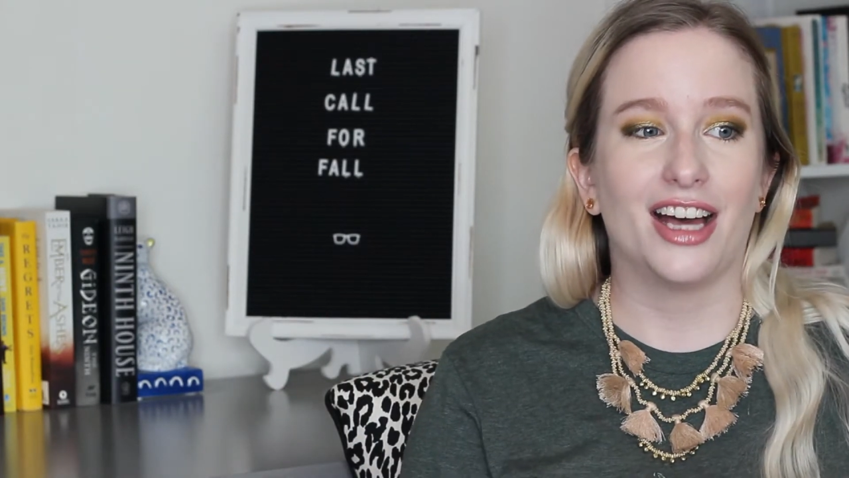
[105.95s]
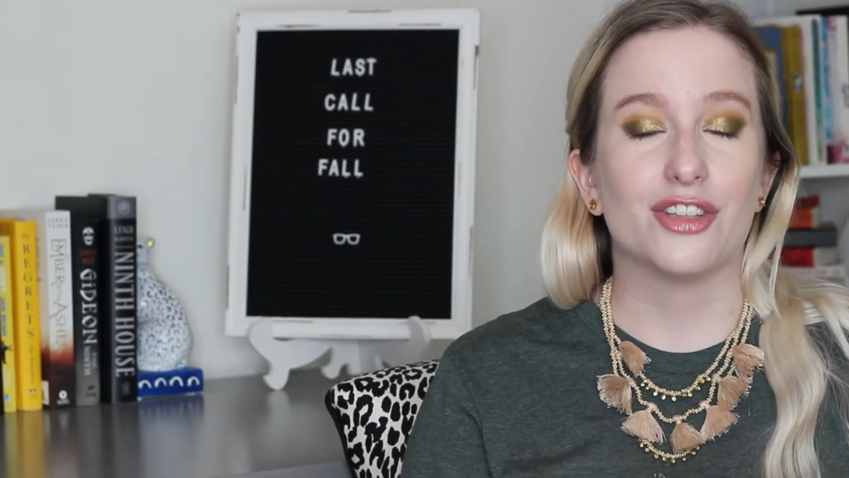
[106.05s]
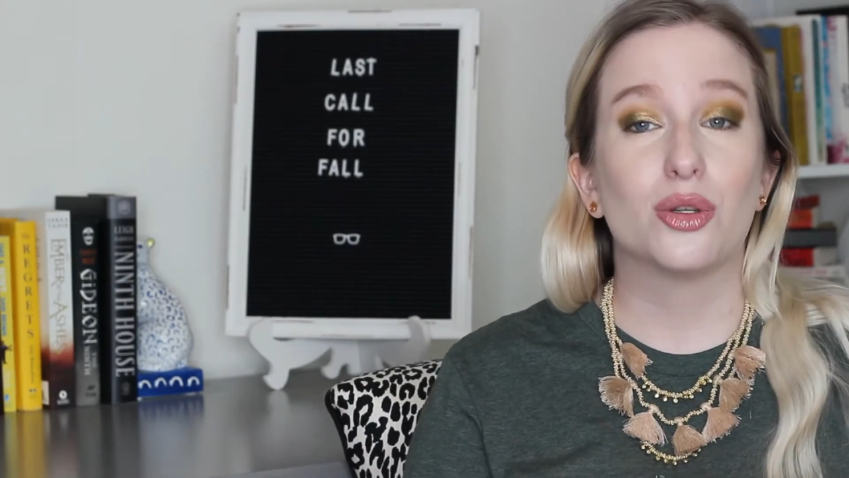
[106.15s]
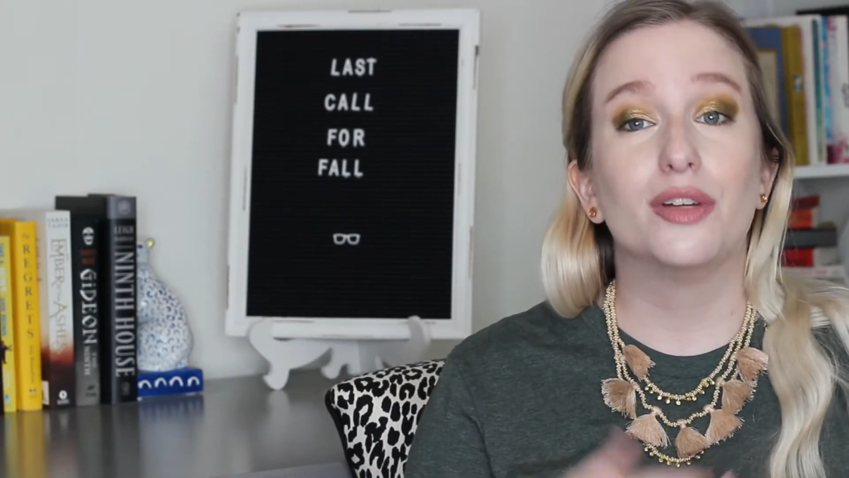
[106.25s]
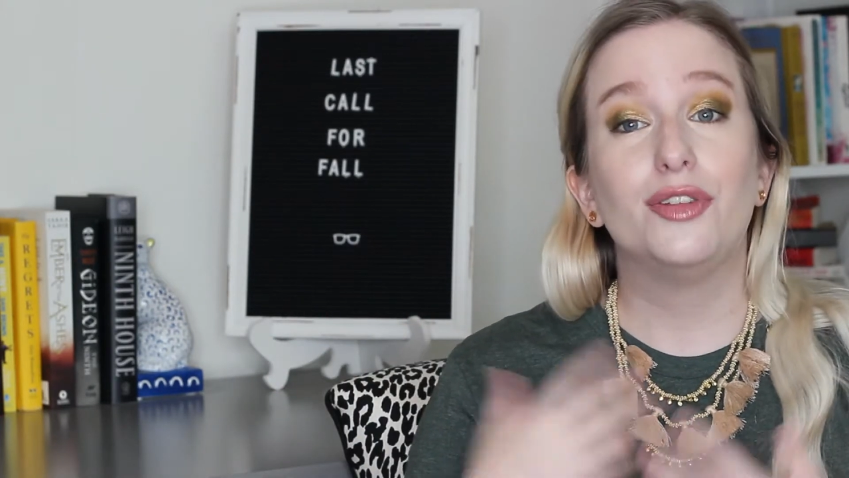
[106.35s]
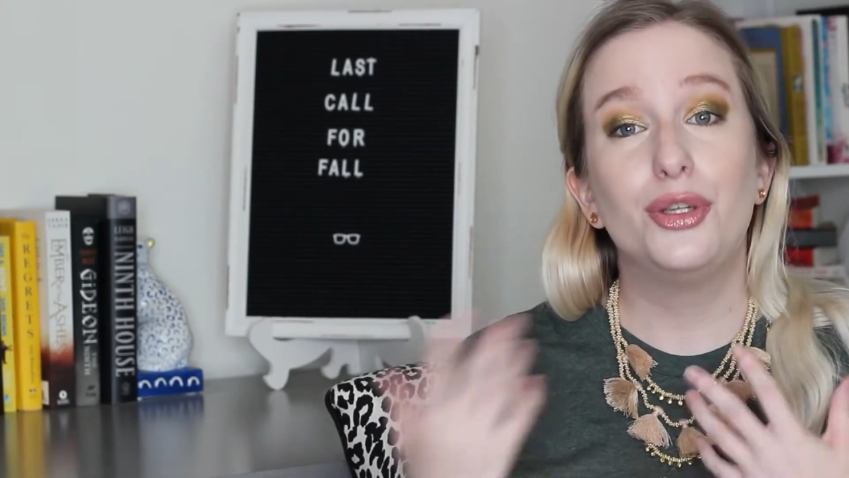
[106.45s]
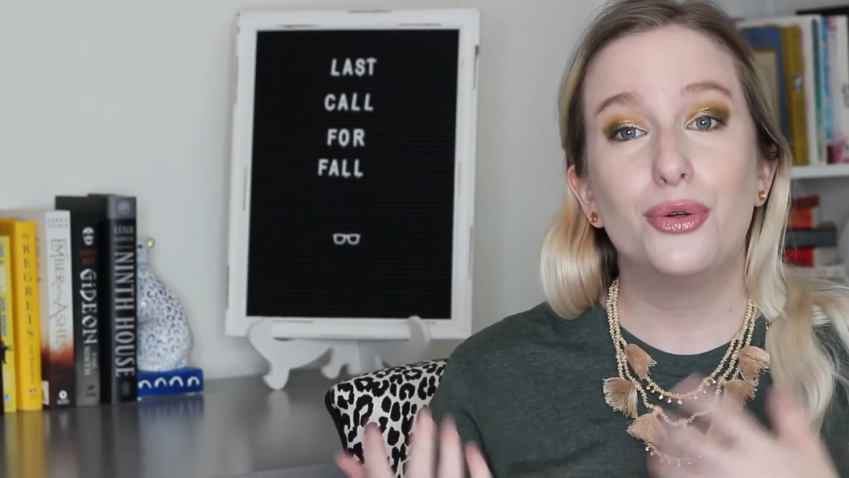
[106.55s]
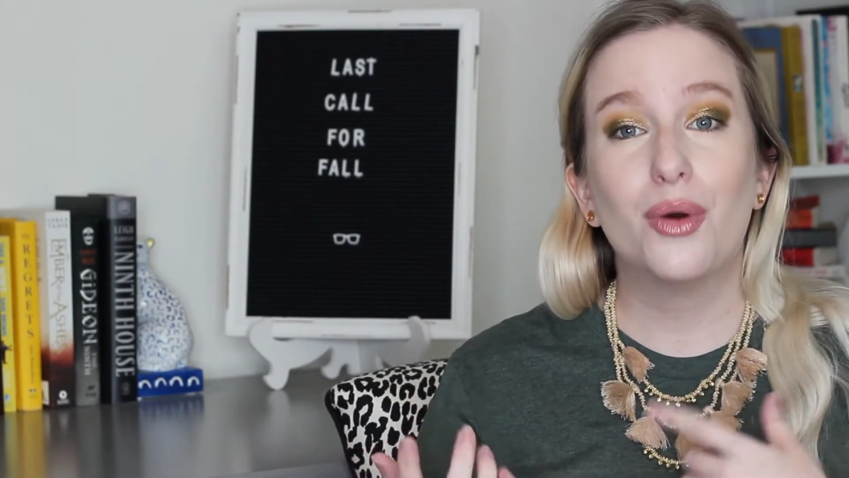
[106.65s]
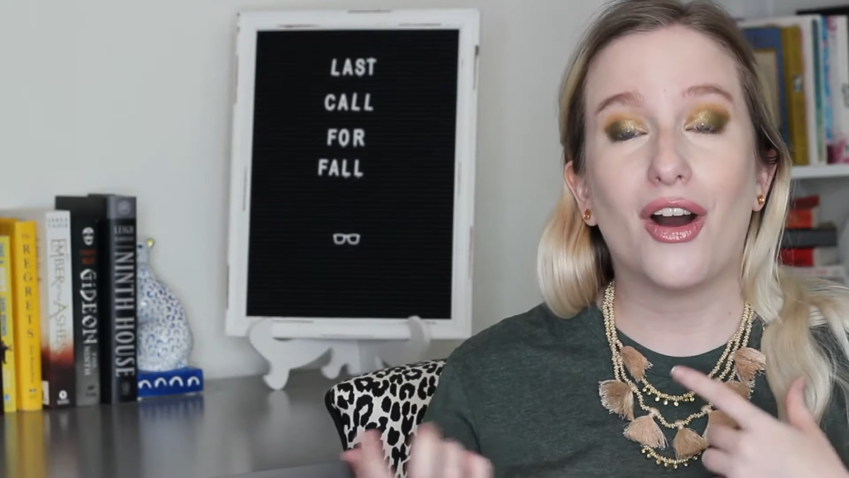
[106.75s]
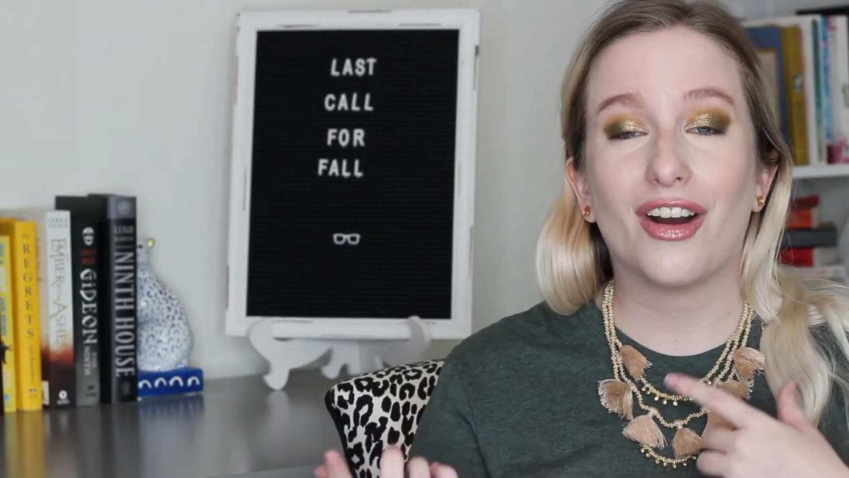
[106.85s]
So if
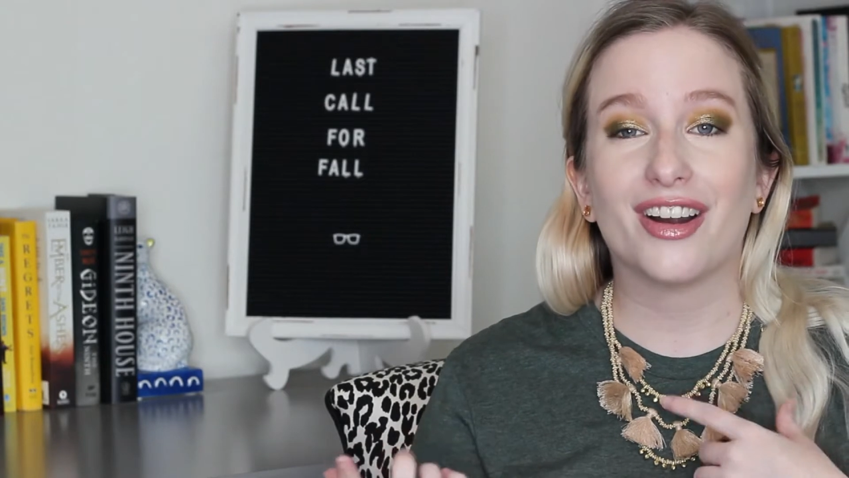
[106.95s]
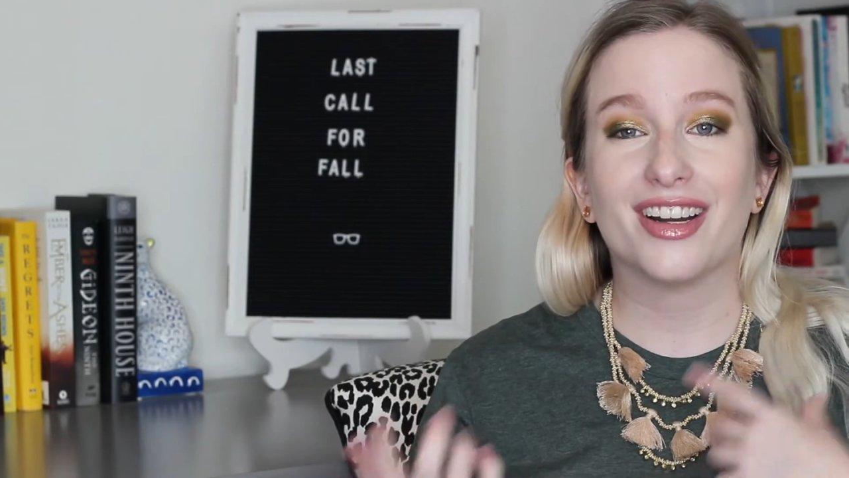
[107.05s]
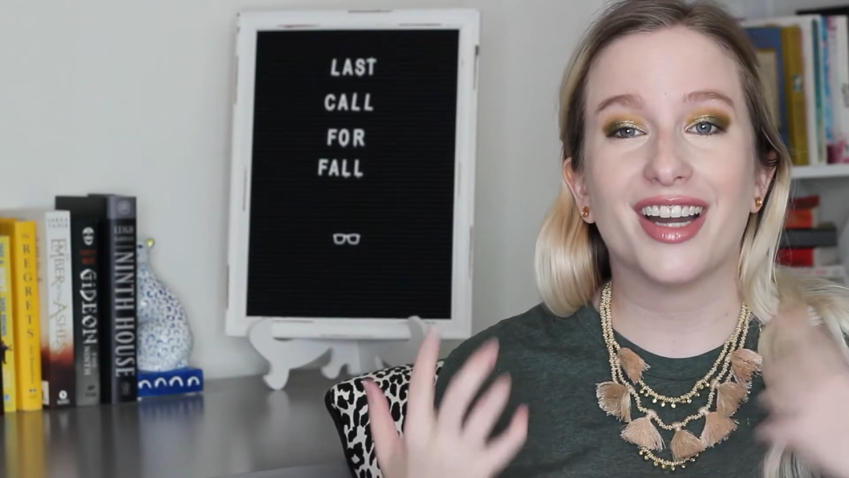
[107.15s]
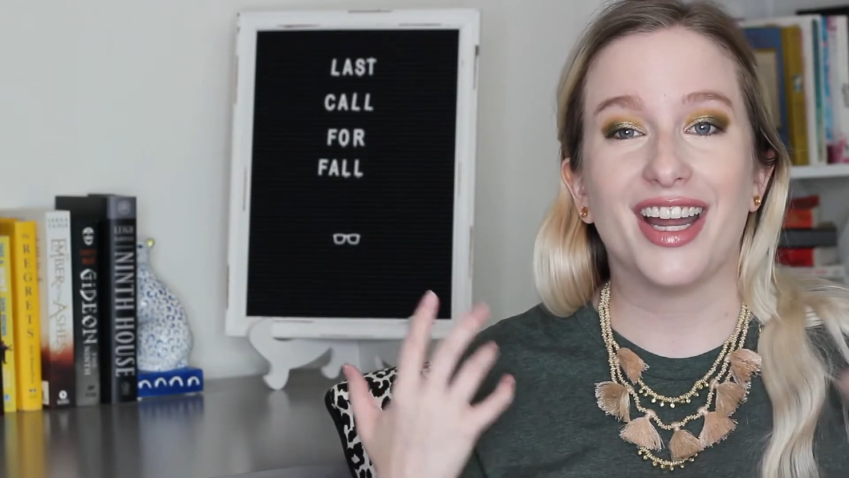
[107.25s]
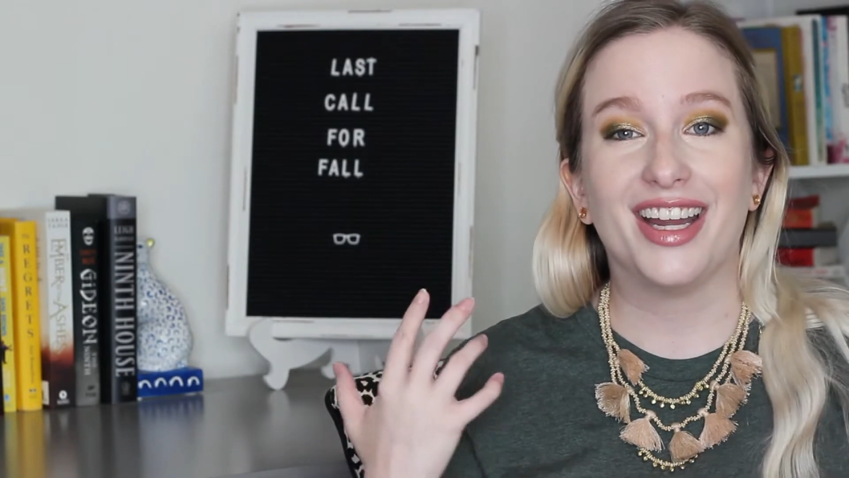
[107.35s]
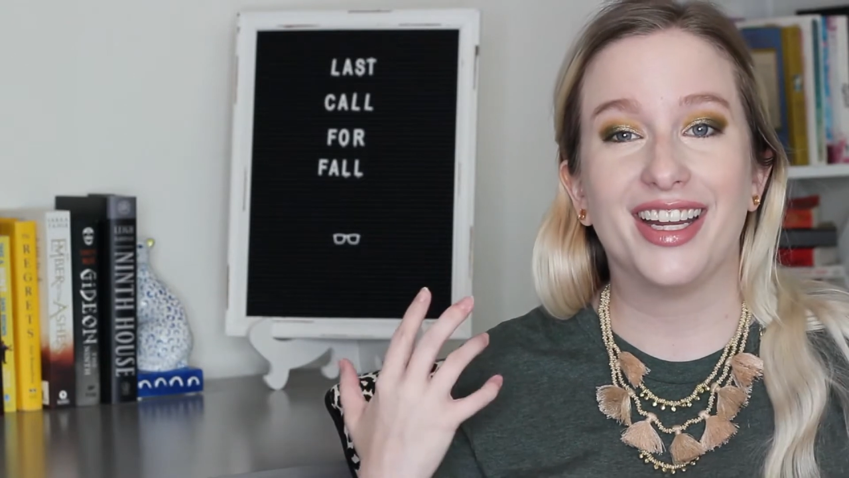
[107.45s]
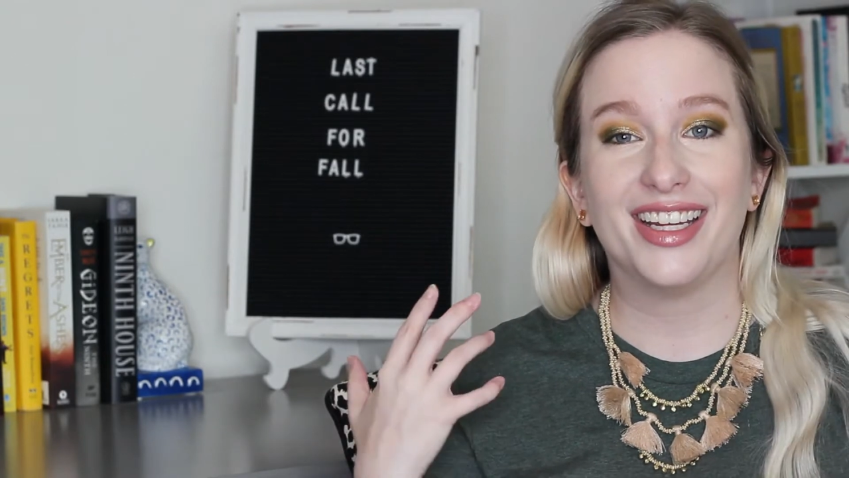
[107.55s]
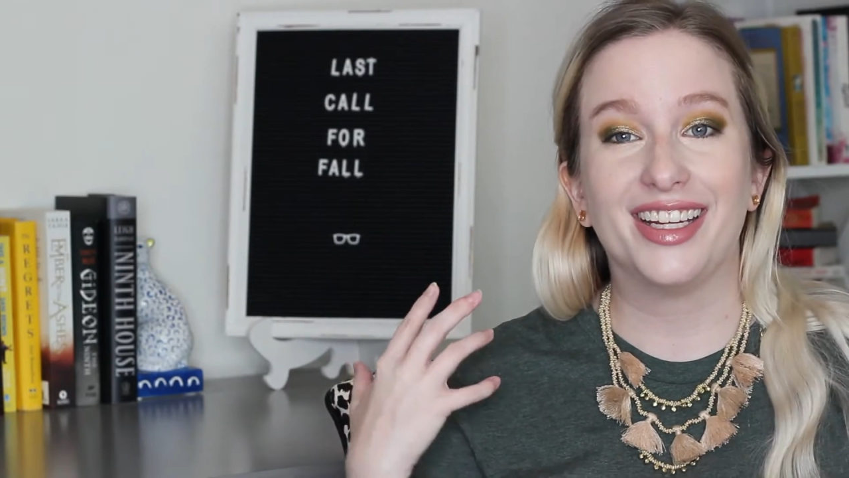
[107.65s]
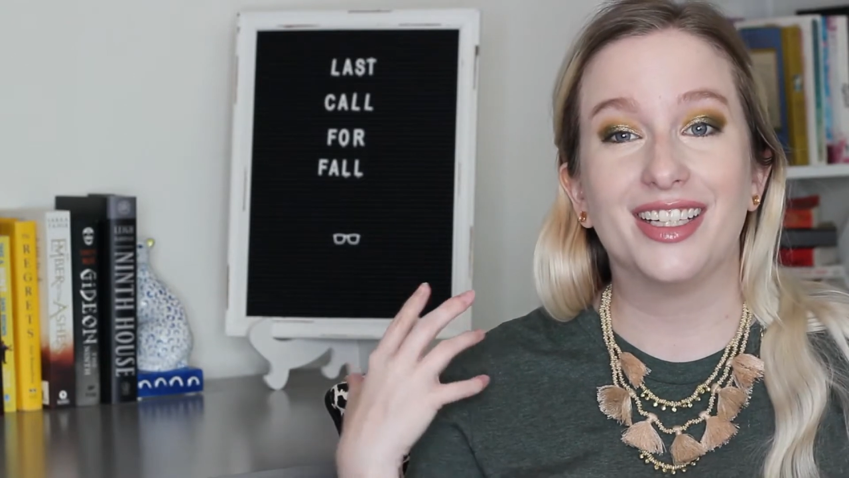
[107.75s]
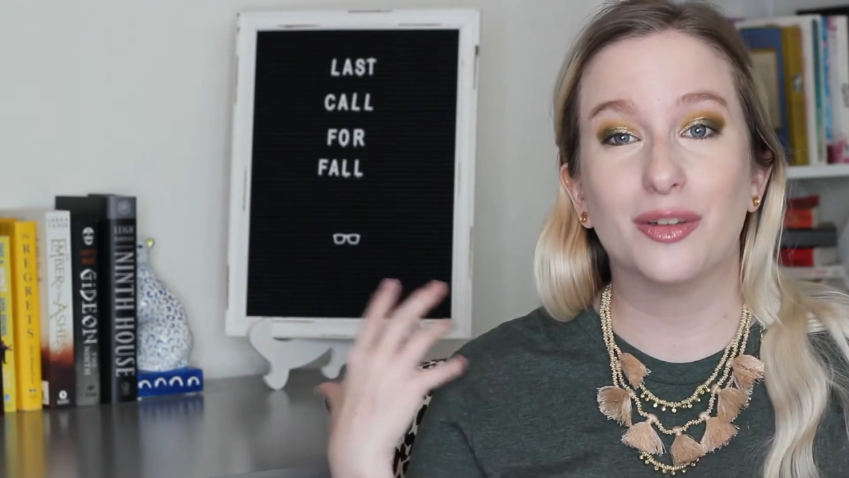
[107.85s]
you are
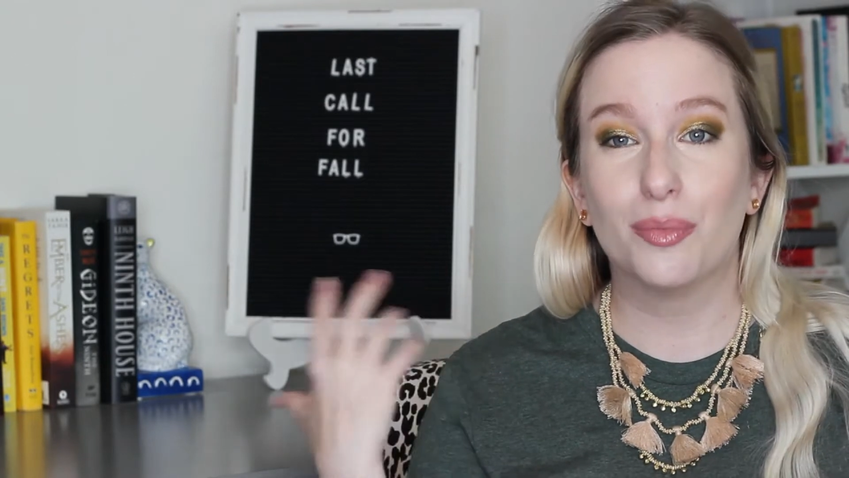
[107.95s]
a